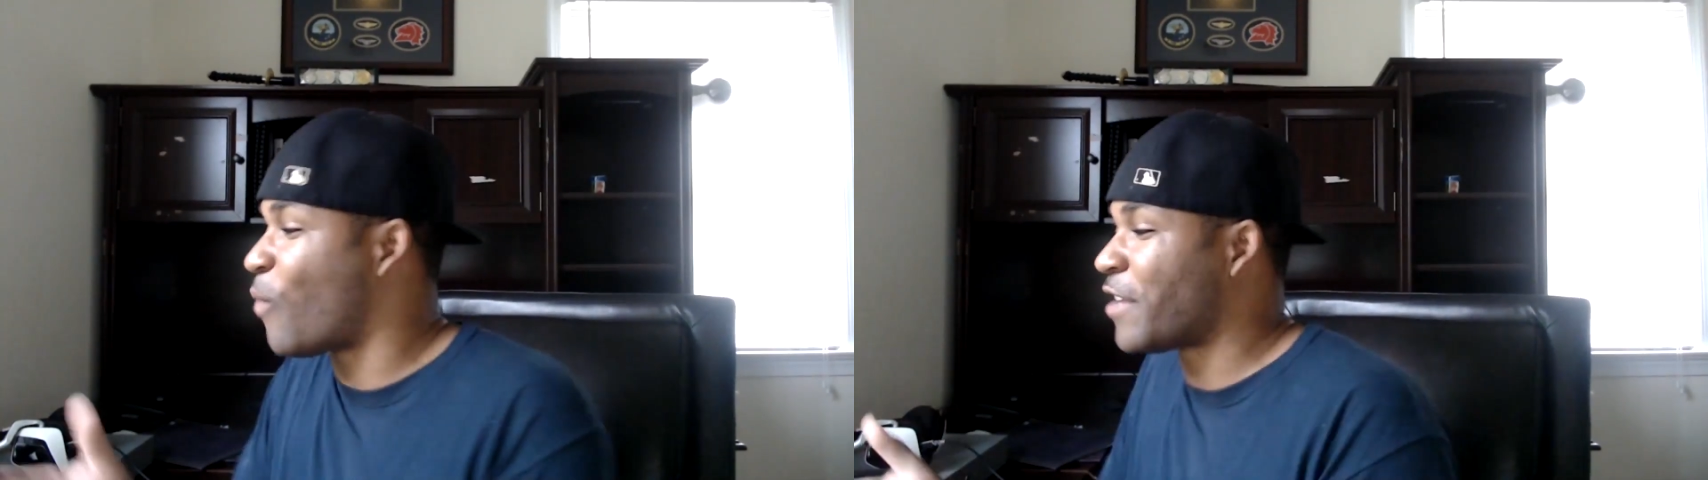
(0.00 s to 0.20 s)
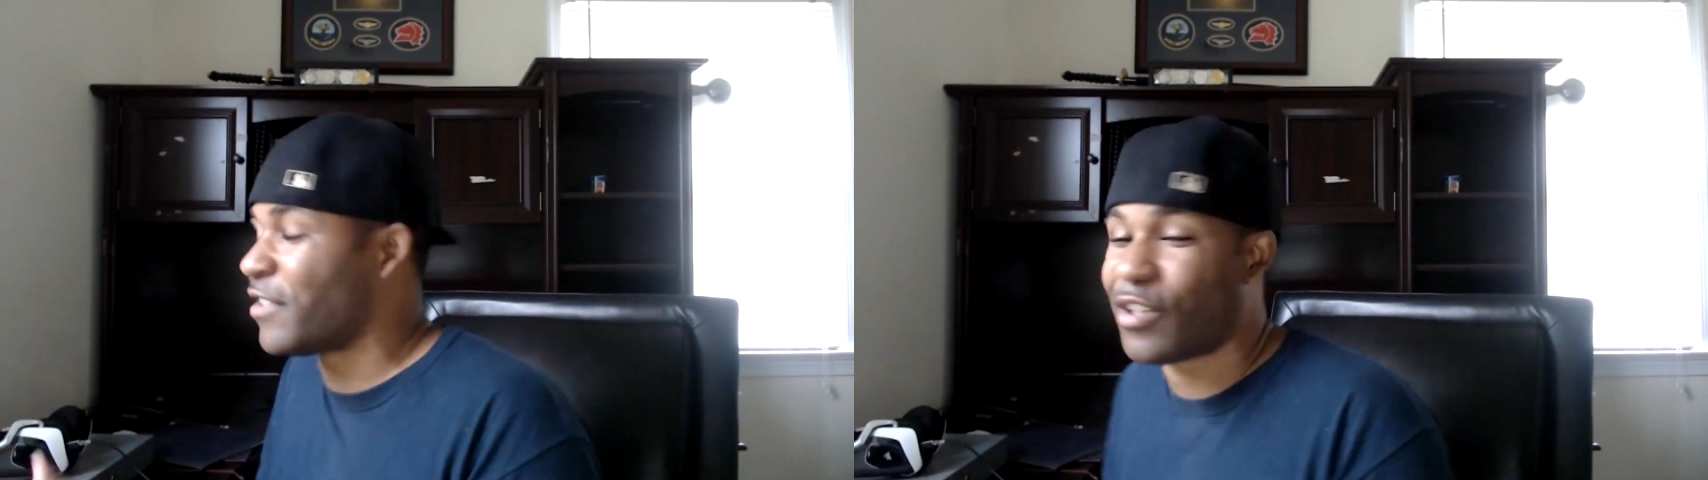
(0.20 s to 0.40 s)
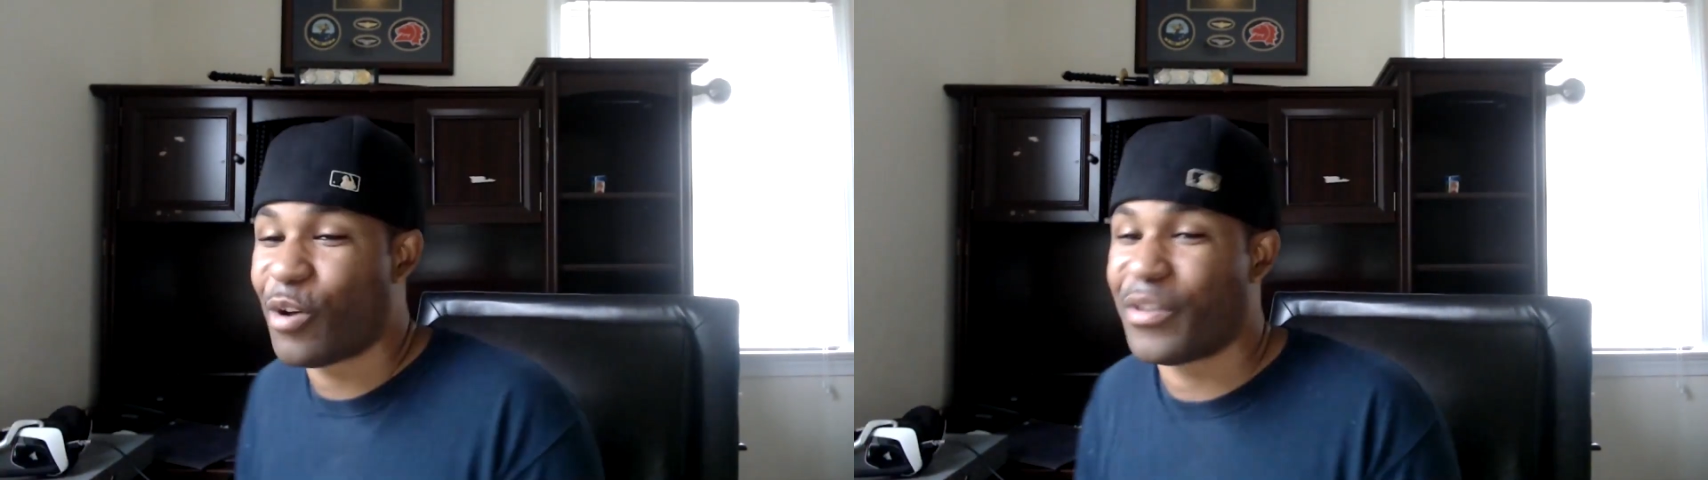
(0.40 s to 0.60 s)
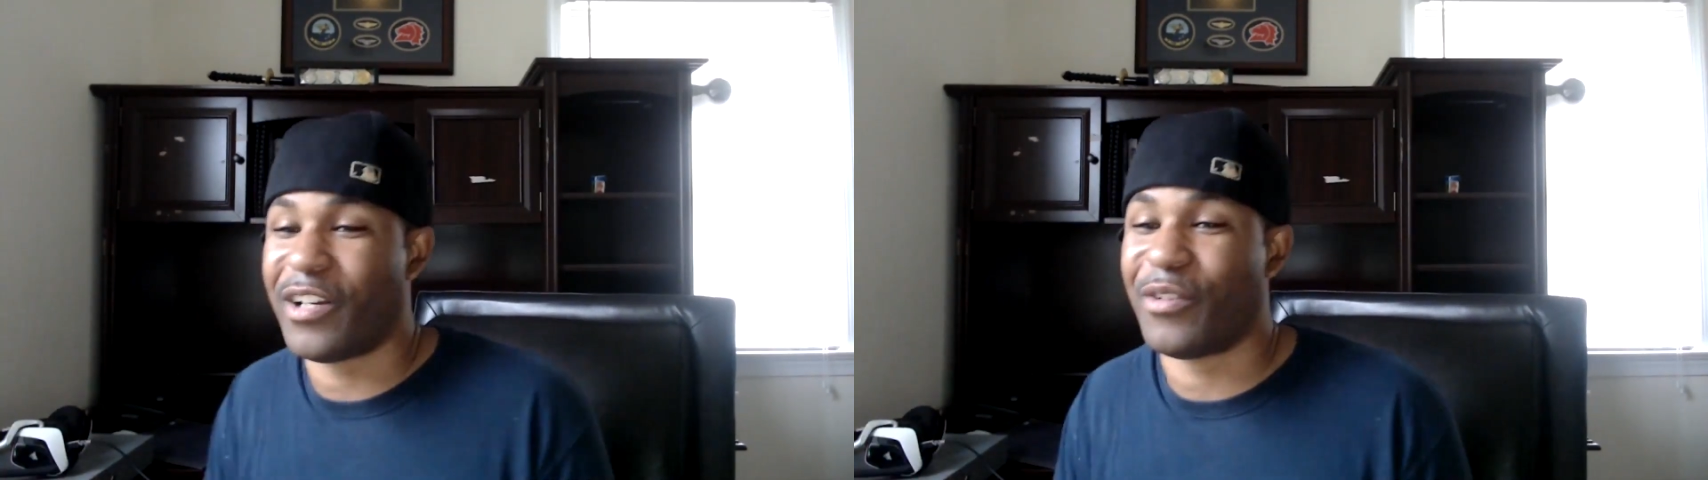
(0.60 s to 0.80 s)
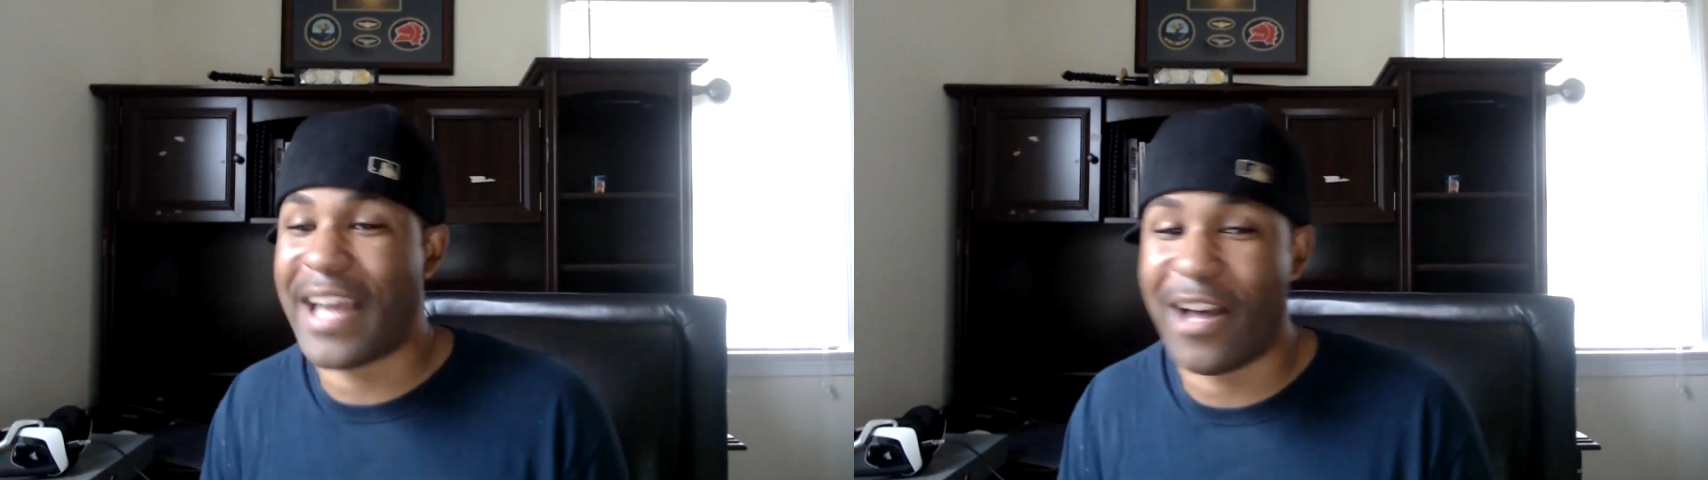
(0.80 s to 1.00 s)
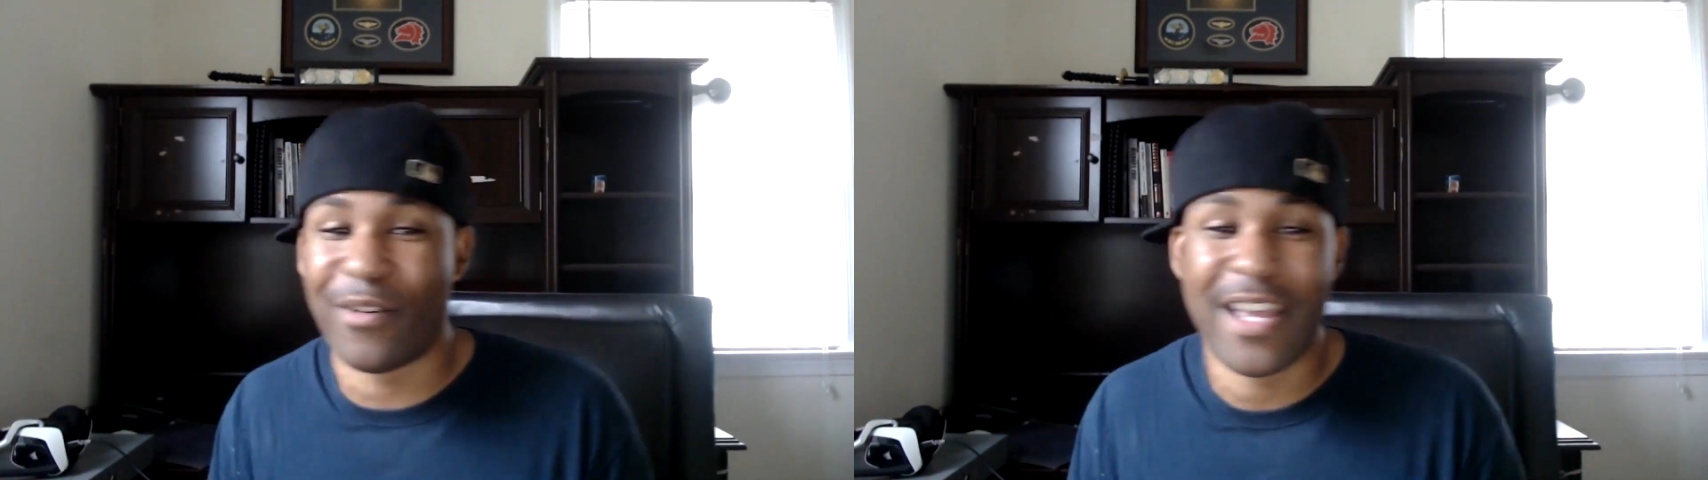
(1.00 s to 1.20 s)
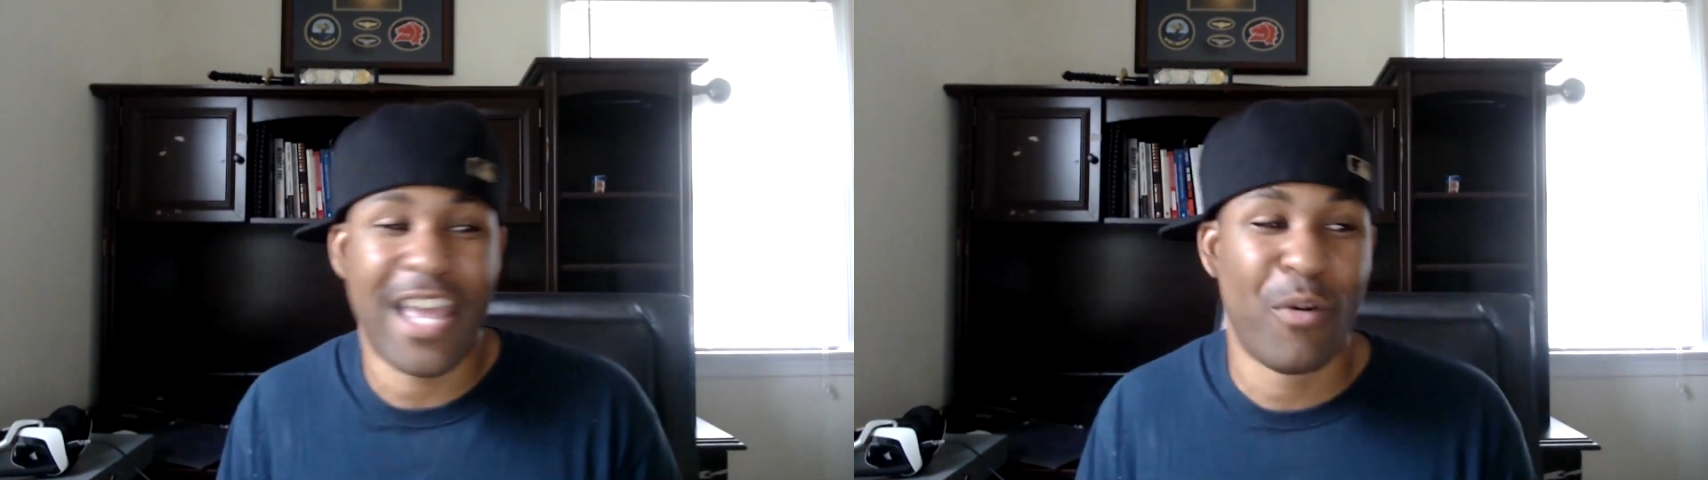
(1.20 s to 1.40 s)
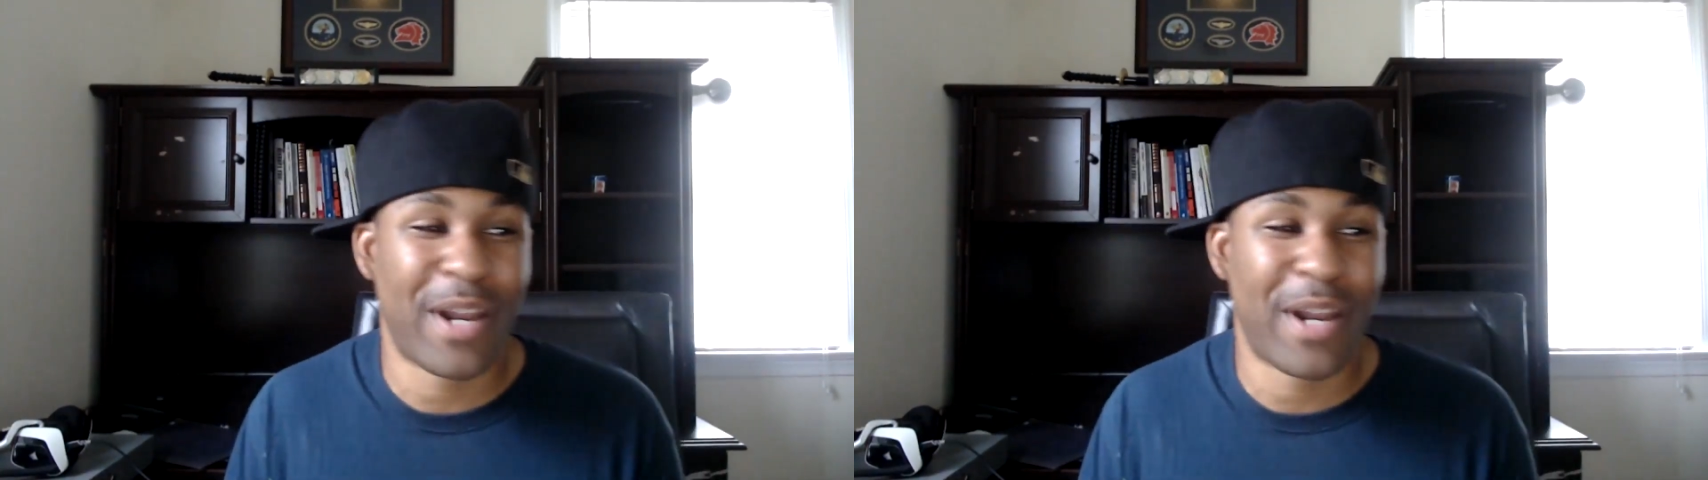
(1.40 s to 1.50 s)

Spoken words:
there watching this whole thing go down.